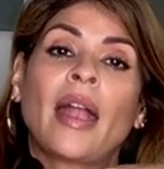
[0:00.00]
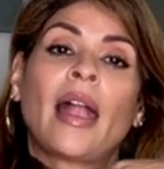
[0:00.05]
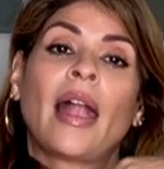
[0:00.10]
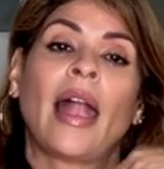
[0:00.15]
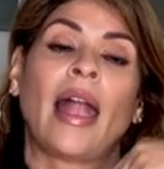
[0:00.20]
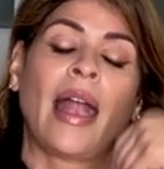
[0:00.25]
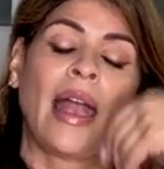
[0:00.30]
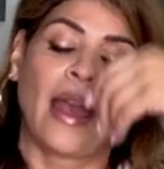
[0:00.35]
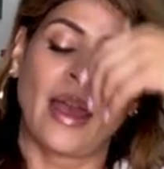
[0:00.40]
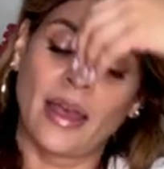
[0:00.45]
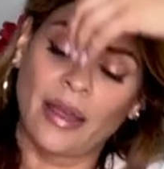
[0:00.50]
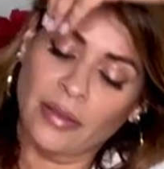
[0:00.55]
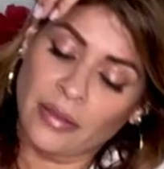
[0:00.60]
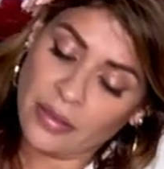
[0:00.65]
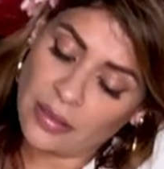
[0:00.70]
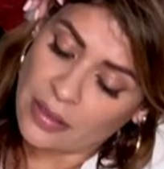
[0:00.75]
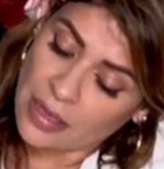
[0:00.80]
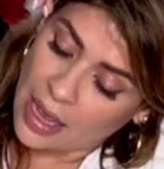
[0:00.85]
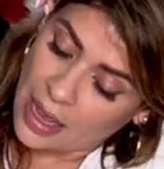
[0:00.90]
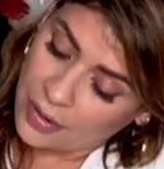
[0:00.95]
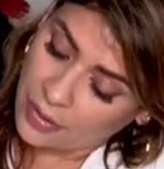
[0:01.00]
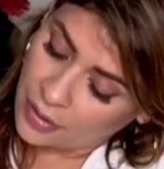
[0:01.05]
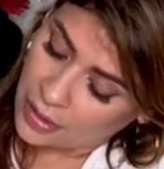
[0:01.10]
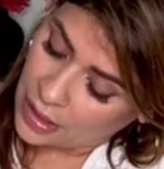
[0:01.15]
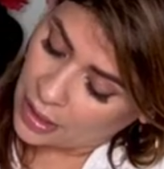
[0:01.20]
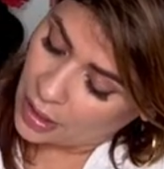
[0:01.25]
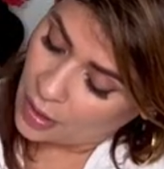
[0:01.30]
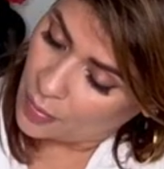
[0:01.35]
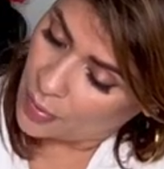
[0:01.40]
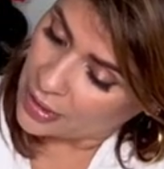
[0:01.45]
and I don't
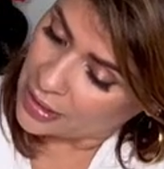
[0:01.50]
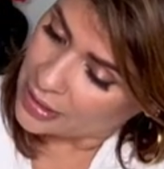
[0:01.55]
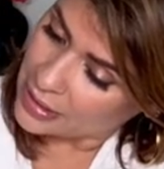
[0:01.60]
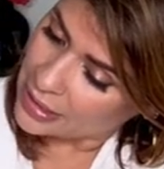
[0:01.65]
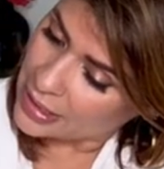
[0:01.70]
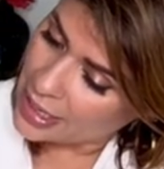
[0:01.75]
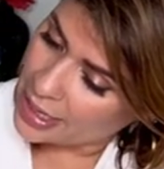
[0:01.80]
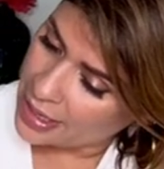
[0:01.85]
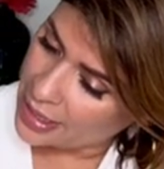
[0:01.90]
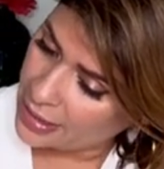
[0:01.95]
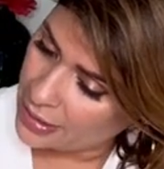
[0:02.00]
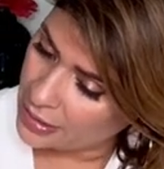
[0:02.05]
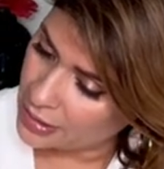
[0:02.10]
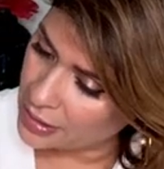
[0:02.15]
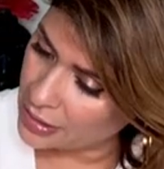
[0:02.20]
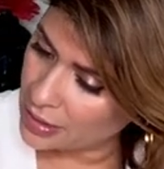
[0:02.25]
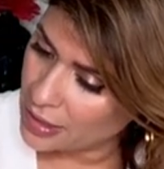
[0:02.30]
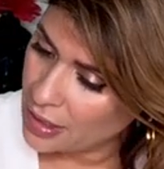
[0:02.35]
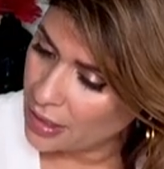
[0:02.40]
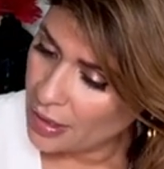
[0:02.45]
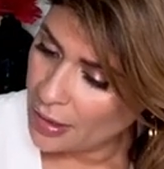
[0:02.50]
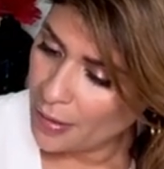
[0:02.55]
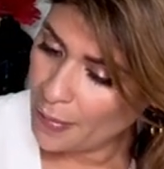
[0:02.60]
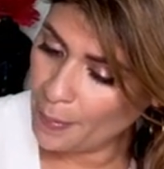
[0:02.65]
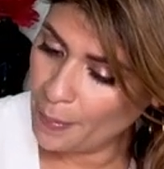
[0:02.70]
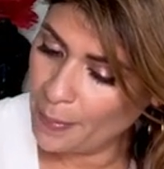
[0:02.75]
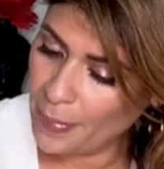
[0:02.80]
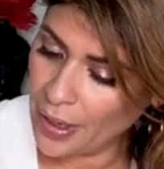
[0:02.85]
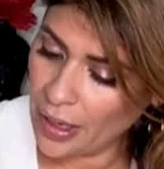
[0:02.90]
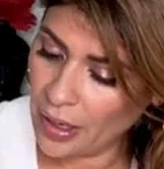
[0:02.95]
care what it takes,
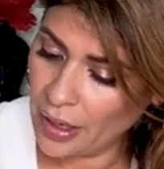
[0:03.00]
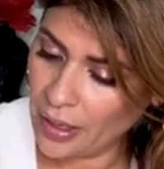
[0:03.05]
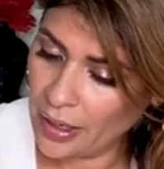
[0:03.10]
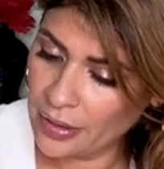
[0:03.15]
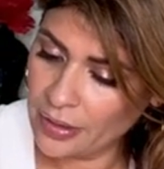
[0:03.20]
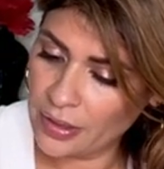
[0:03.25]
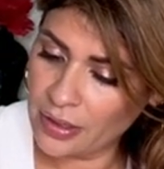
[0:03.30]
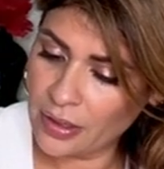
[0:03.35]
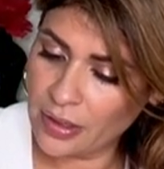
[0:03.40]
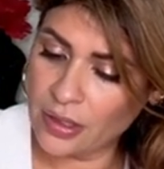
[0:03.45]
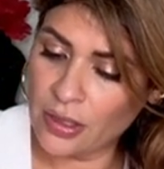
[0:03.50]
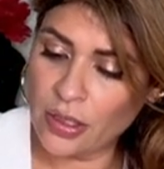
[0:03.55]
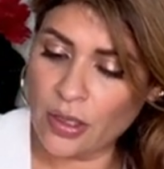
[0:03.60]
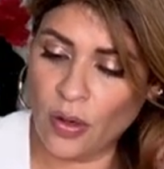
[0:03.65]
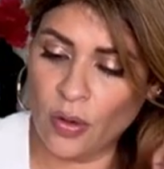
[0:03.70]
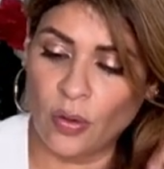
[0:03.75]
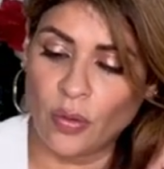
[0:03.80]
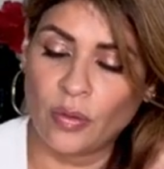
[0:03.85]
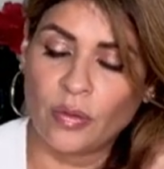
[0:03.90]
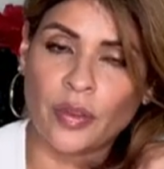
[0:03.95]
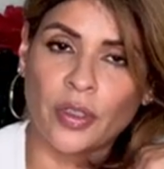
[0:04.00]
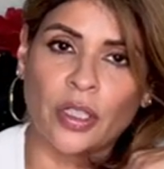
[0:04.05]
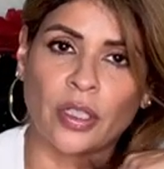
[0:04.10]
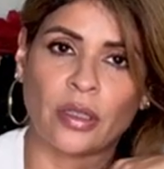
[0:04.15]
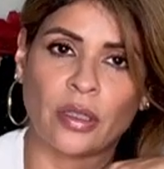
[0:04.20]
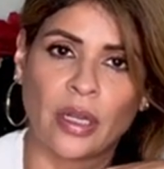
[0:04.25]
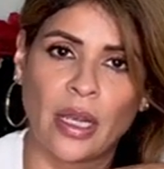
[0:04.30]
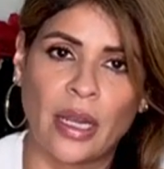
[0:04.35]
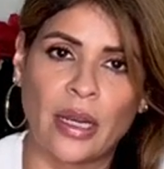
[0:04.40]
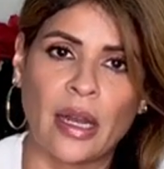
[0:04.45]
but it's
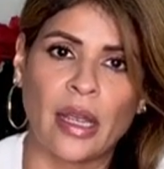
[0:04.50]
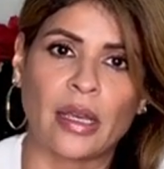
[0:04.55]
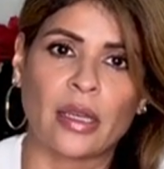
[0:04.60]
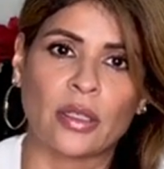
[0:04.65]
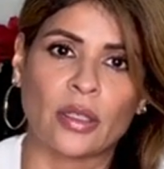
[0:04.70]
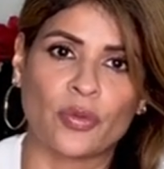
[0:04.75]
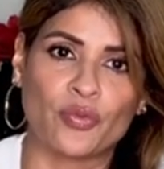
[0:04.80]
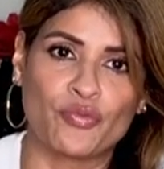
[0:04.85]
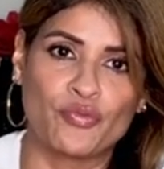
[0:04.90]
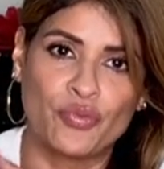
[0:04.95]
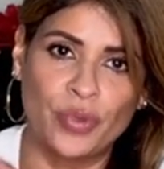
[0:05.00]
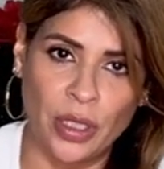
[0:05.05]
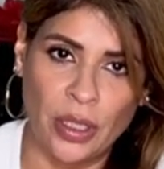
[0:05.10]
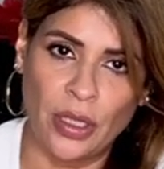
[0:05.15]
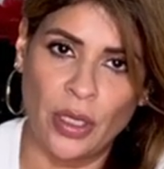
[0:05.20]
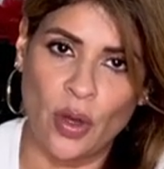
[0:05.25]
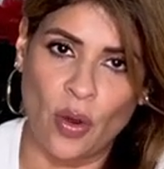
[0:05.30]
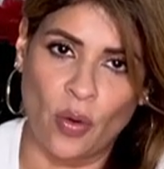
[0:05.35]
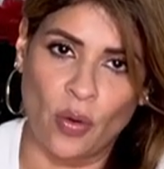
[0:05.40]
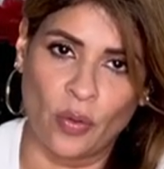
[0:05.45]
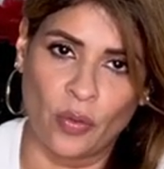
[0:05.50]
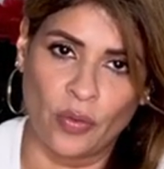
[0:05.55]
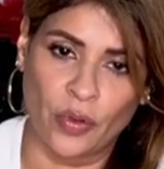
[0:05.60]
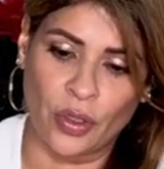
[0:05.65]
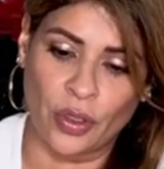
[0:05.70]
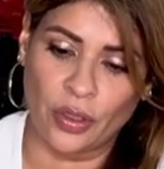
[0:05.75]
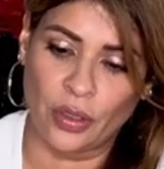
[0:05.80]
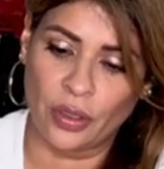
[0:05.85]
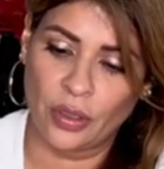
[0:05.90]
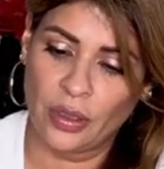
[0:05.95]
over, and like it's really
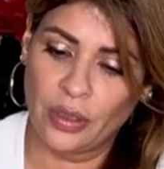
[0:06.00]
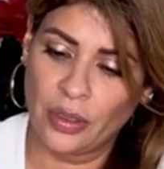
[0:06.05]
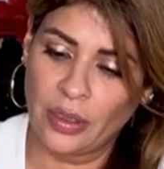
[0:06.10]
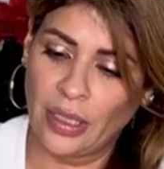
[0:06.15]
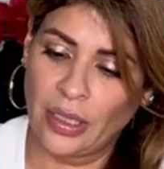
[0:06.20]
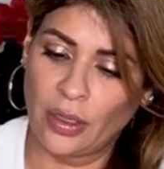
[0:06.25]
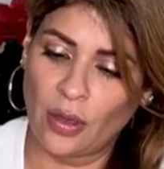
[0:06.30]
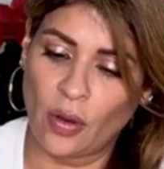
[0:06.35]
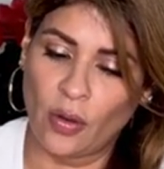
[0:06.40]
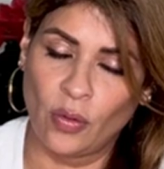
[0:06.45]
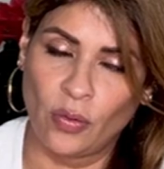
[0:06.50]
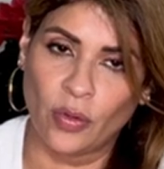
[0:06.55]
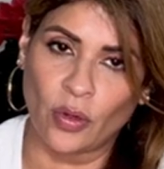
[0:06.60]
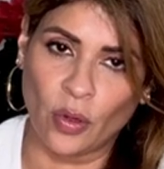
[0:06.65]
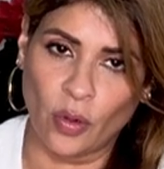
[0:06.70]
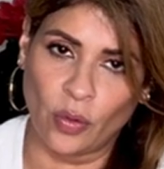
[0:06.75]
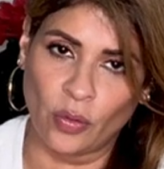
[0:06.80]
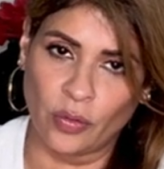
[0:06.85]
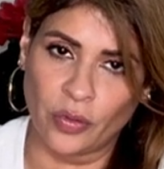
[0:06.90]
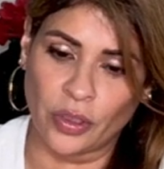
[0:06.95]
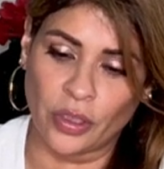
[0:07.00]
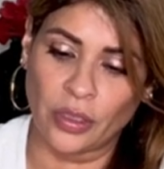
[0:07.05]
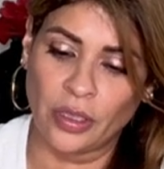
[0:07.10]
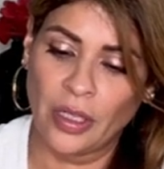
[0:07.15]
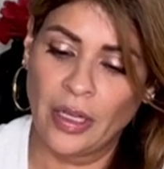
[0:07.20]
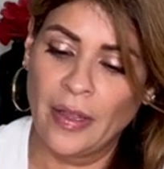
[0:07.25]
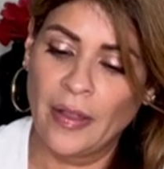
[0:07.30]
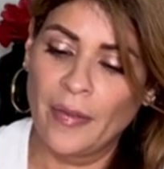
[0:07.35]
over, like over.